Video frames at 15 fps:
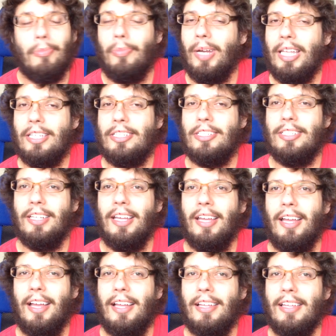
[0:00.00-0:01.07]
which
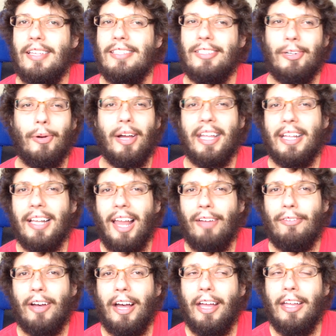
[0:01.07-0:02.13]
is quite
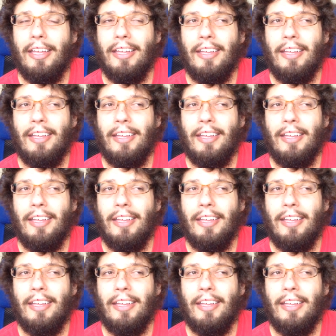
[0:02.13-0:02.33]
clever.